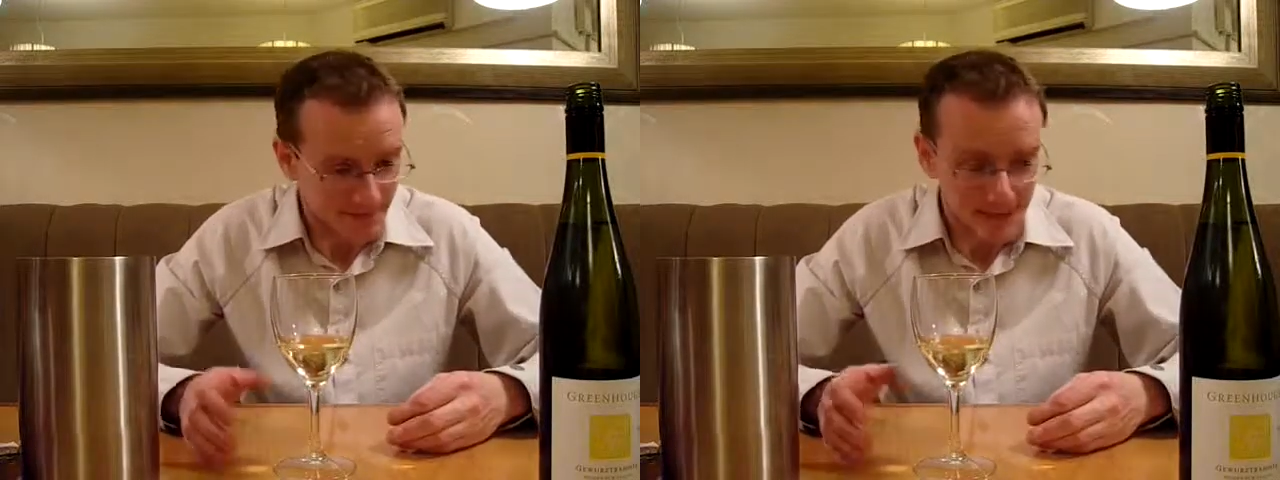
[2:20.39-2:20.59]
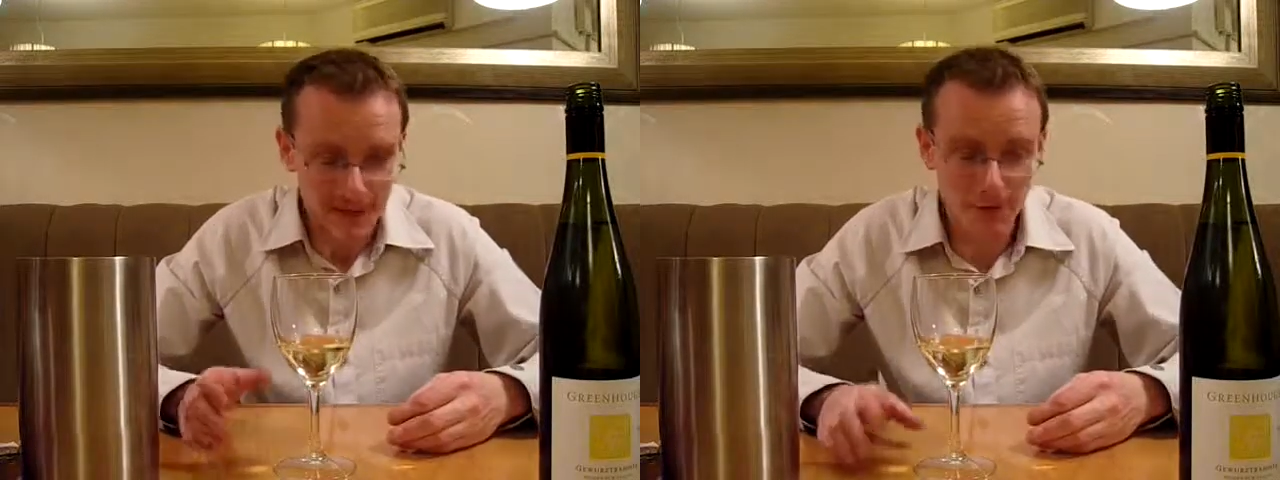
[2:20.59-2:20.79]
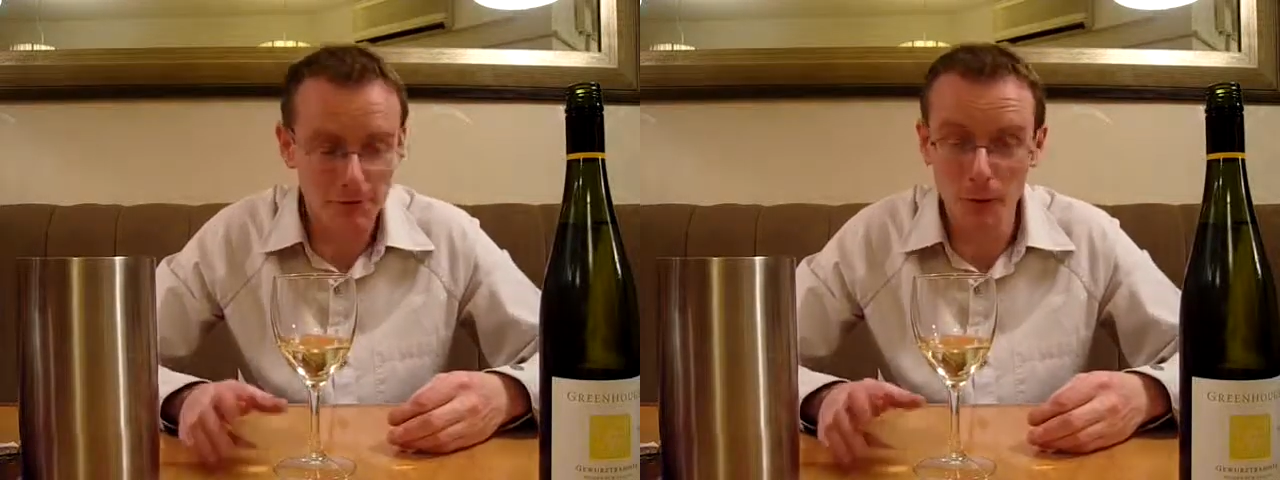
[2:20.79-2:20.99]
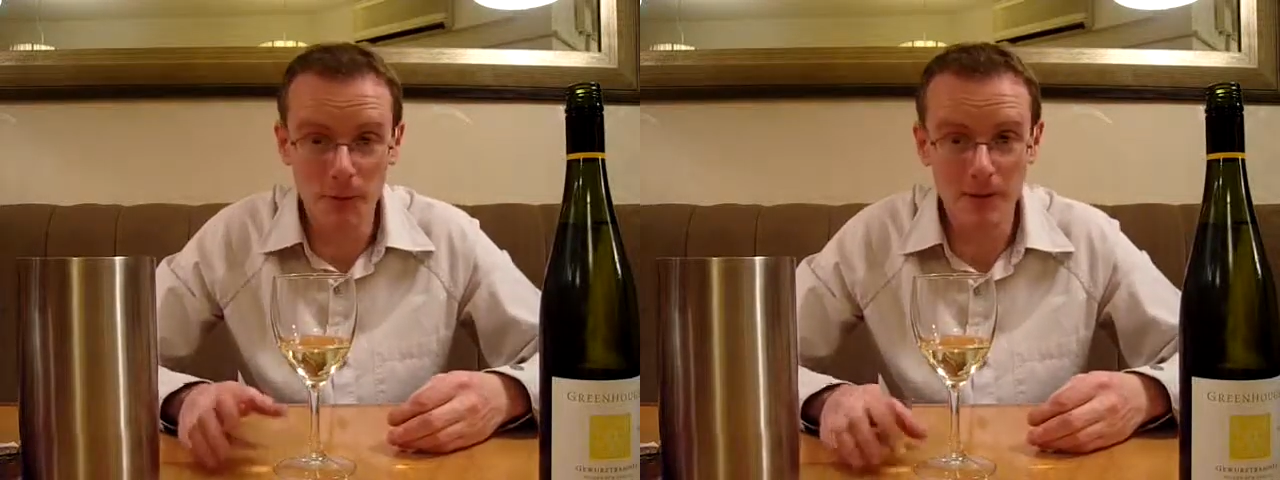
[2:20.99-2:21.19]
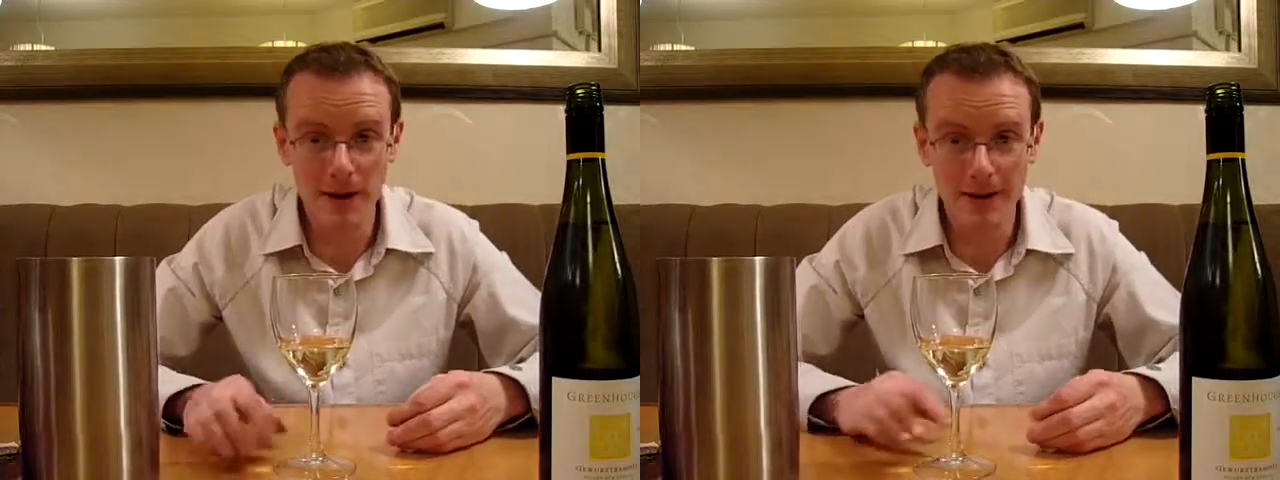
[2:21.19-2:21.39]
you know, don't be
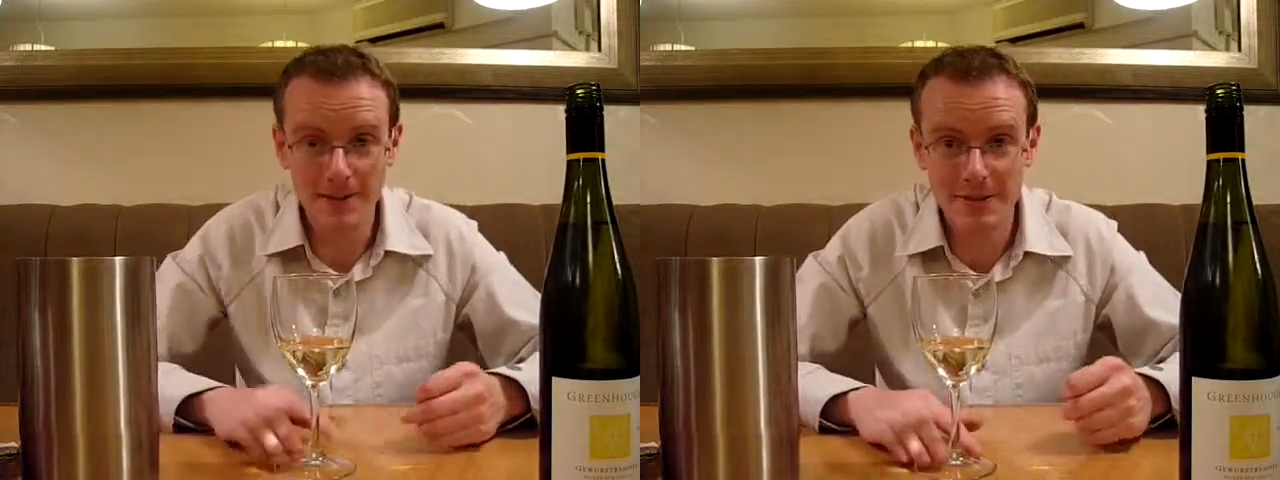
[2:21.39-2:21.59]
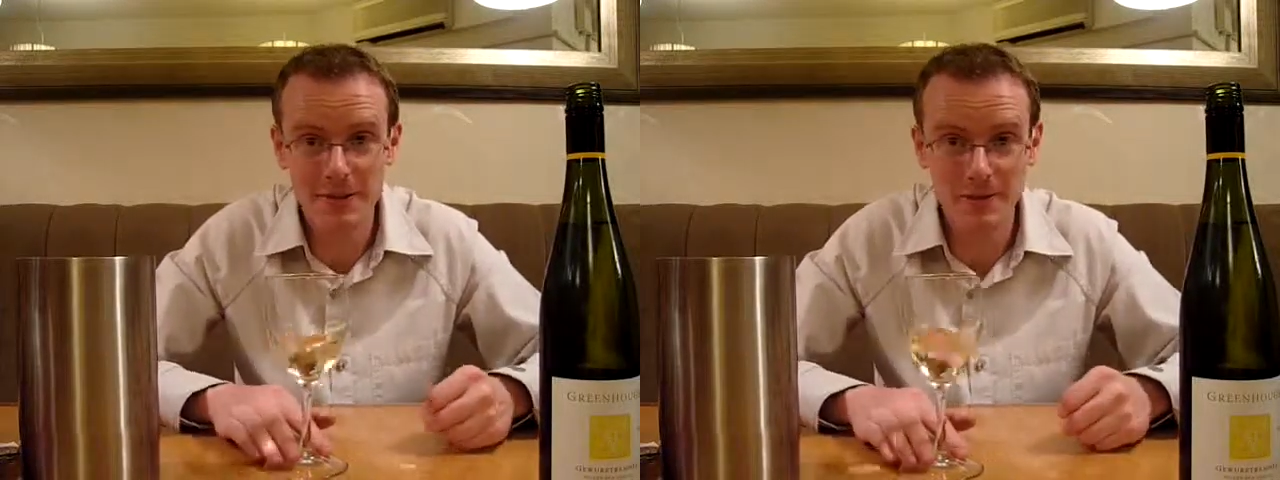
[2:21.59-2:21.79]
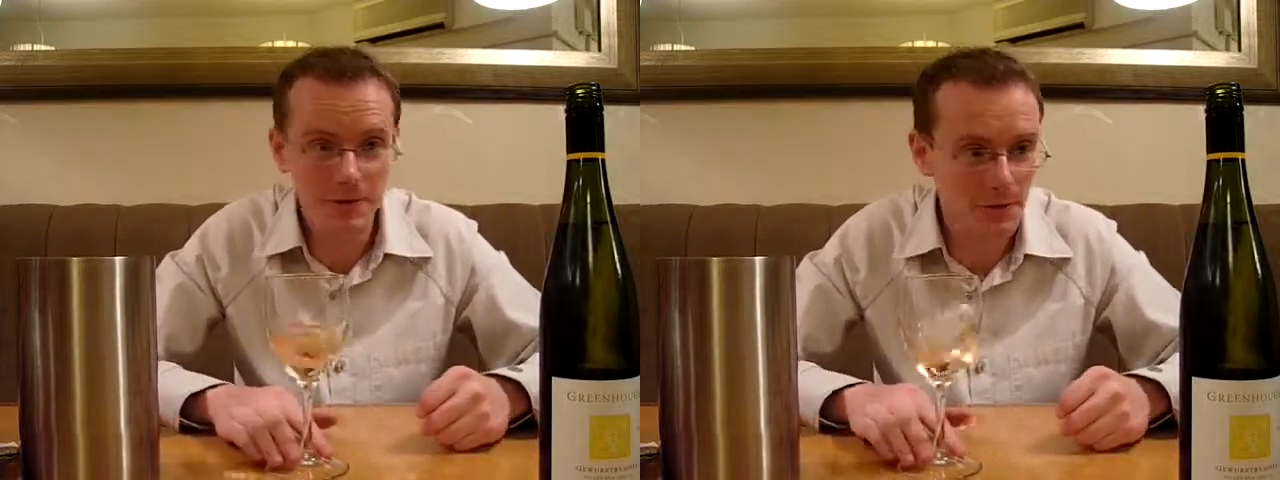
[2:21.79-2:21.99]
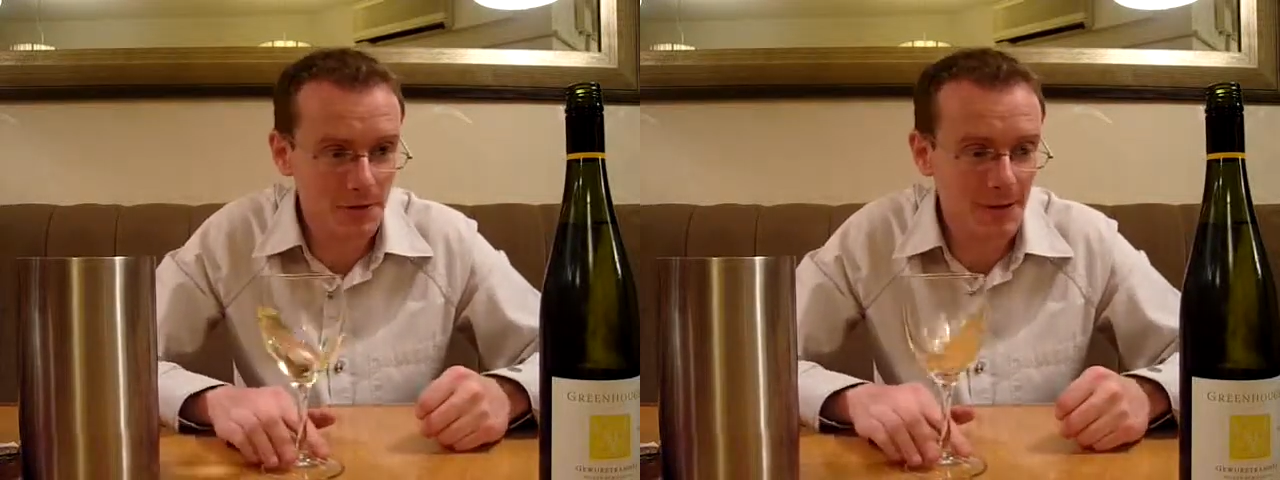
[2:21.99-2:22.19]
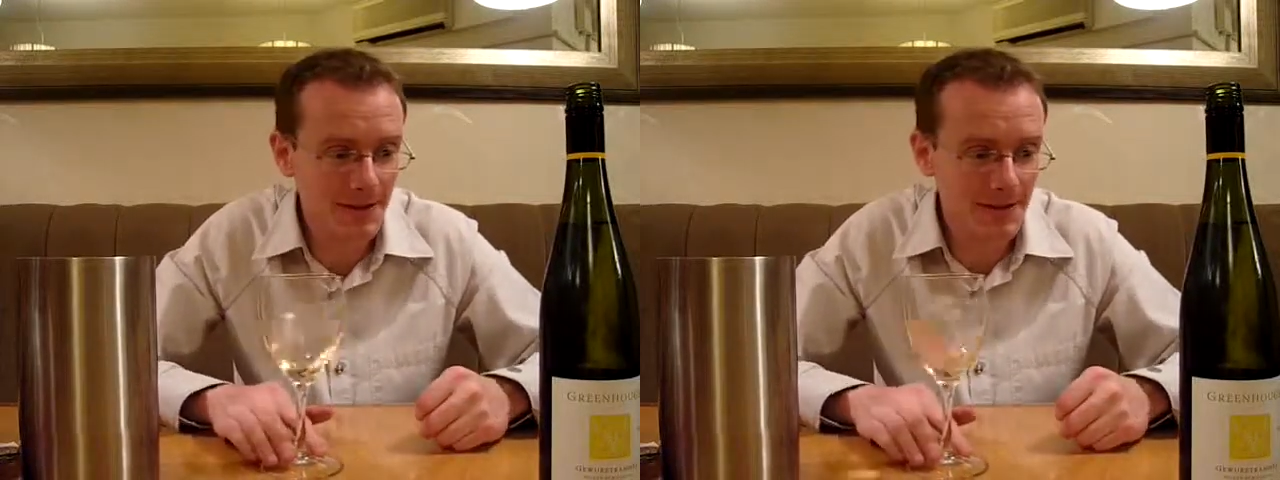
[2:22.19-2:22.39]
frightened. You know, you,
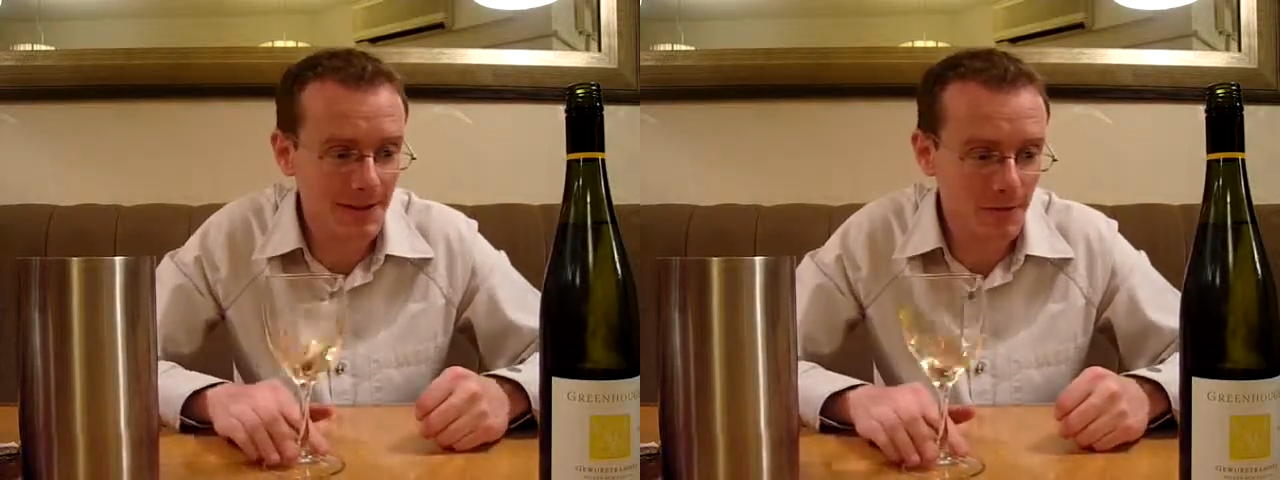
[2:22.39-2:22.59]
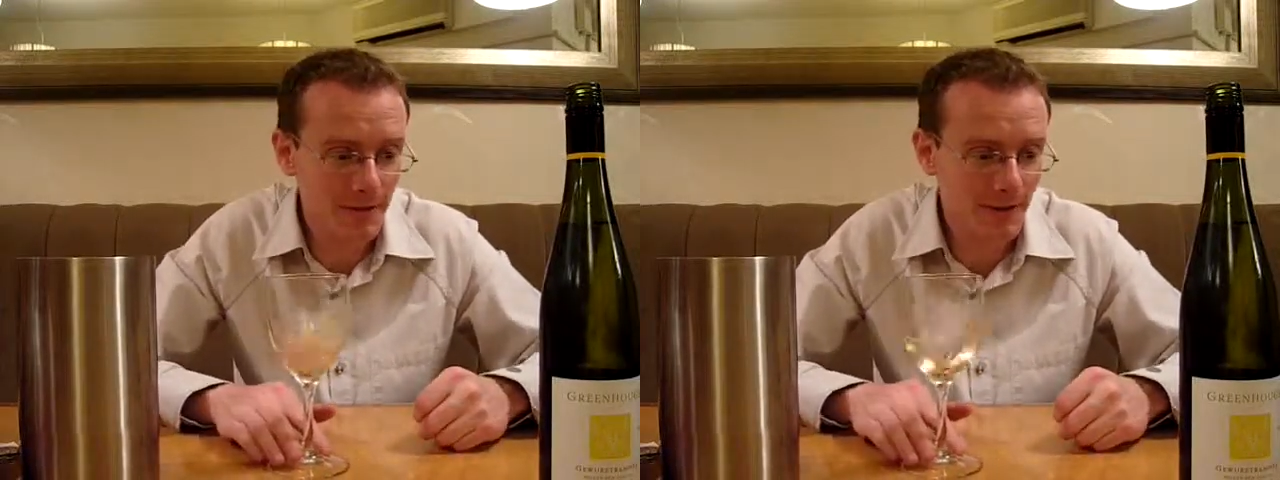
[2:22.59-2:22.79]
you know,